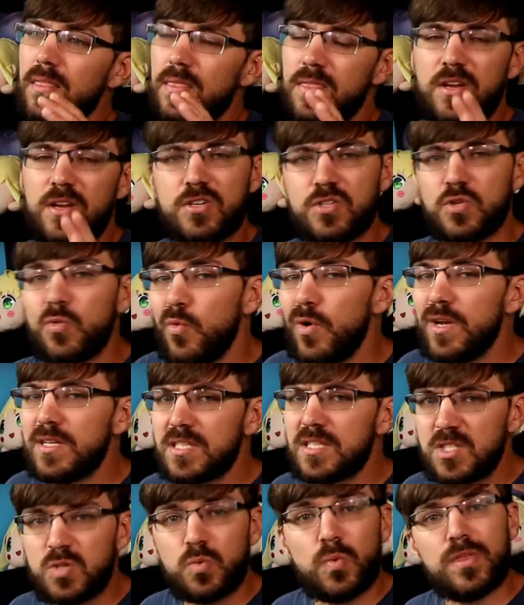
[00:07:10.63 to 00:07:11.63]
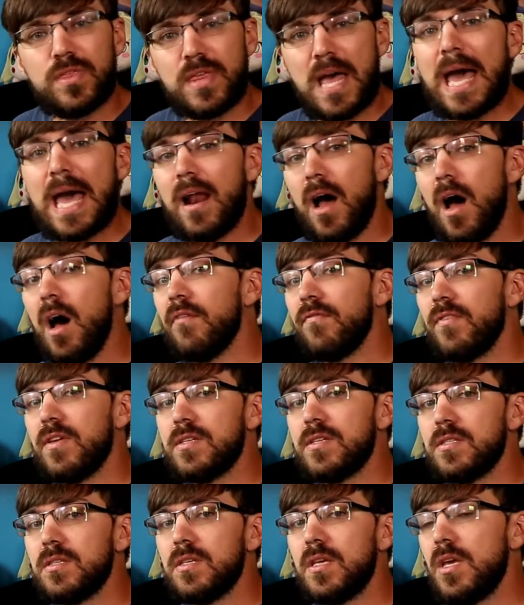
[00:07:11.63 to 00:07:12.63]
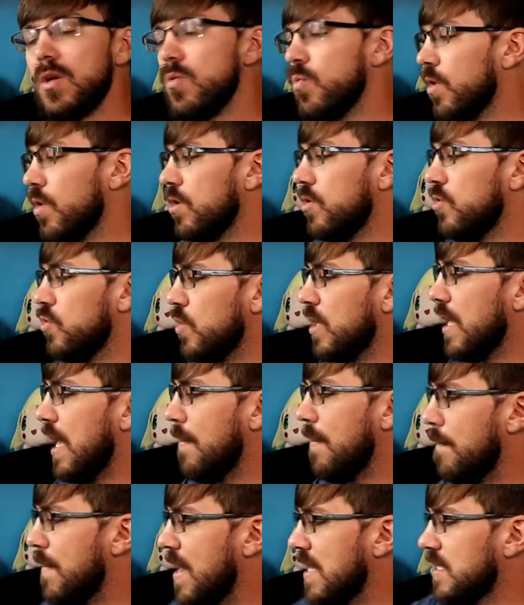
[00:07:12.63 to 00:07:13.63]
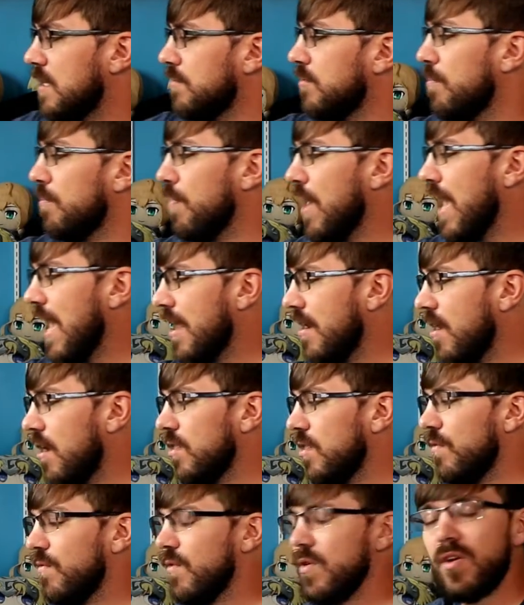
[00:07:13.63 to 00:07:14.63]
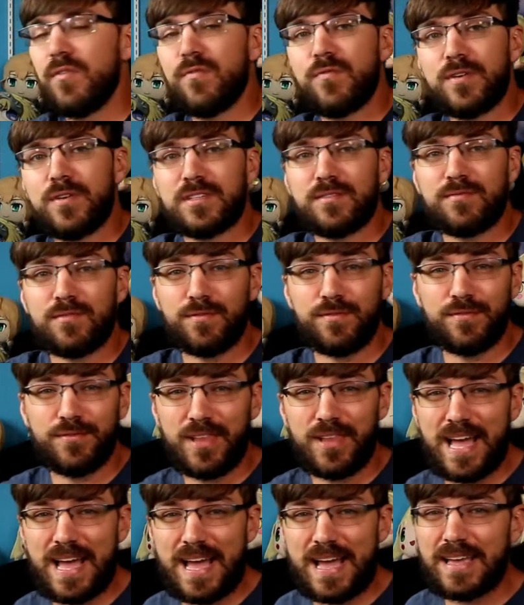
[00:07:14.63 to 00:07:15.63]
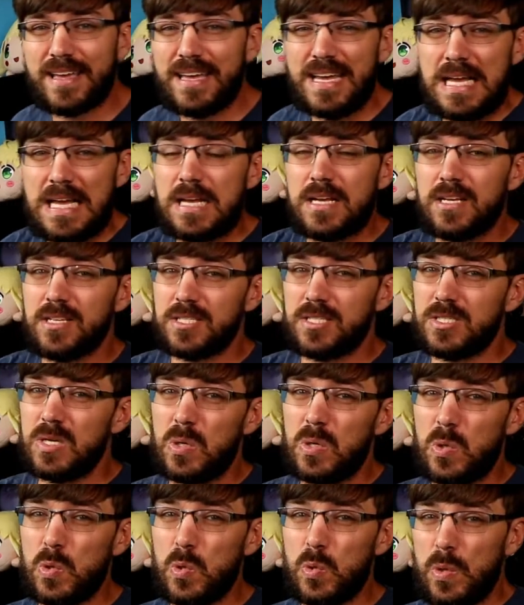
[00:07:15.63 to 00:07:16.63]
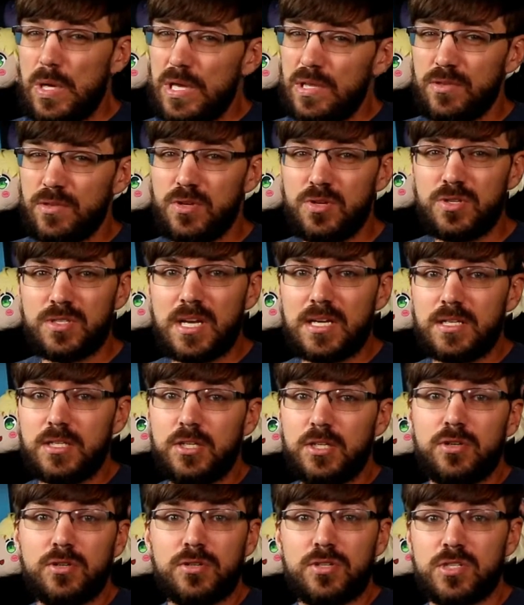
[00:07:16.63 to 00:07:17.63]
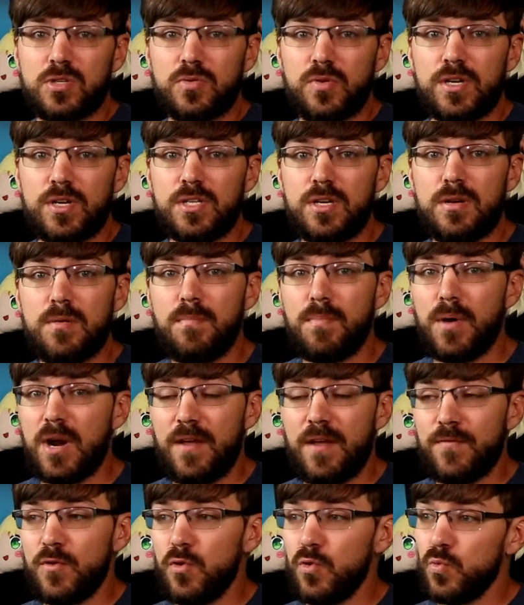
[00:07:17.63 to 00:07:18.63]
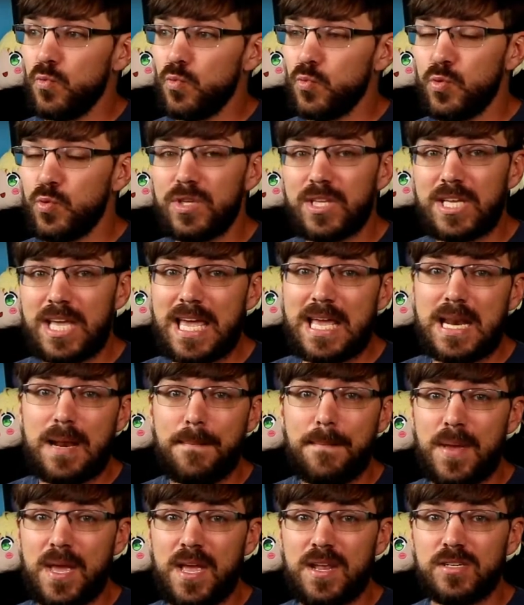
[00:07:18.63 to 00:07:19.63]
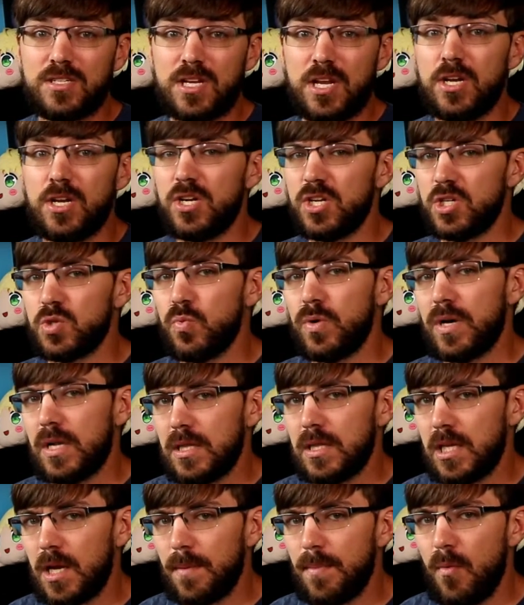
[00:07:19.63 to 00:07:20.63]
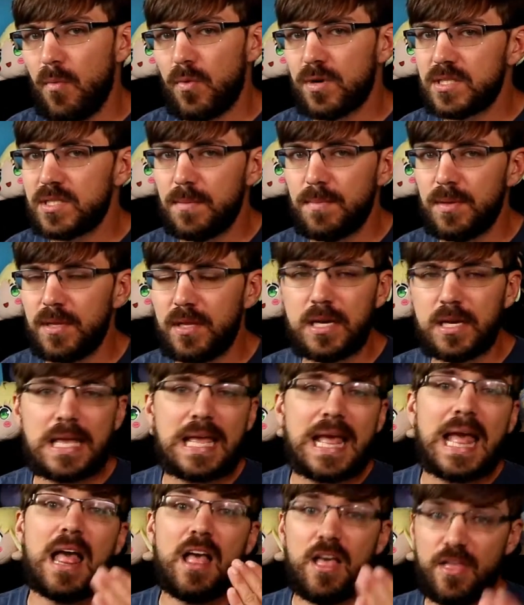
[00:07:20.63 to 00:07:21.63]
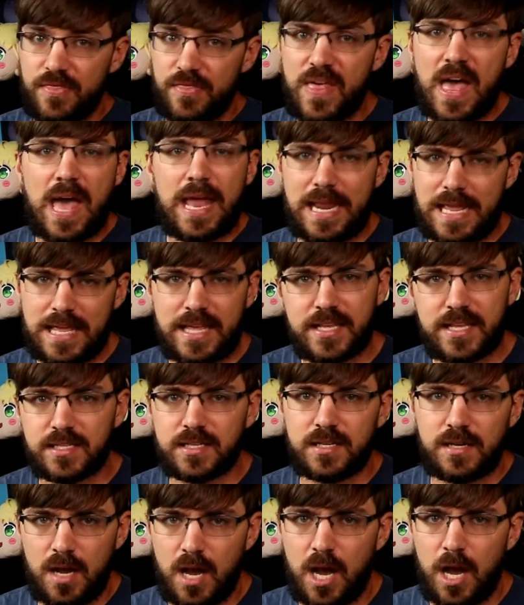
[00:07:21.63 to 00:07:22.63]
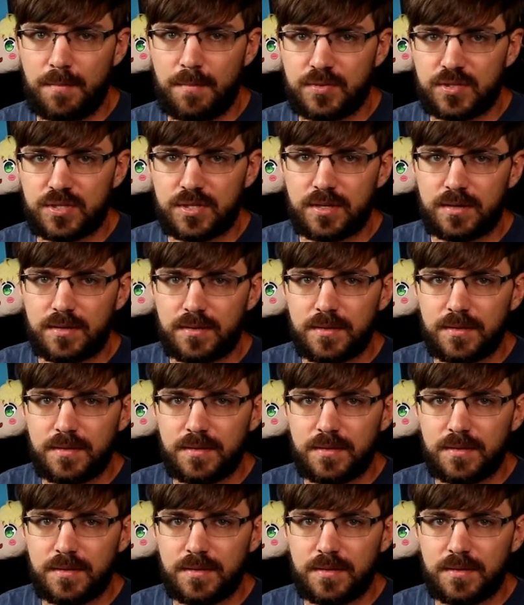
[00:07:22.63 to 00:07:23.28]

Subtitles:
There's risks with that, obviously, where you can mess up the paint on the very front of the flag, so use that to your discretion, but if you're really in a pinch and you just want a little bit more stability, that is an option.